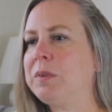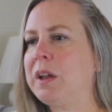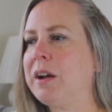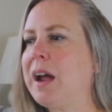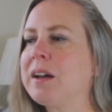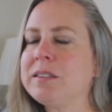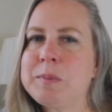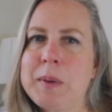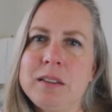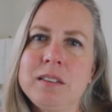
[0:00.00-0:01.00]
There
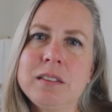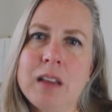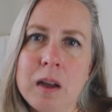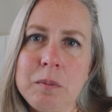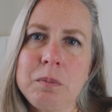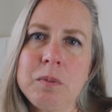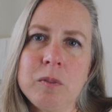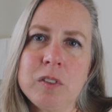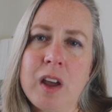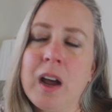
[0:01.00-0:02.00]
has been some
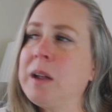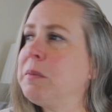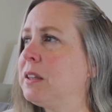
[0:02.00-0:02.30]
time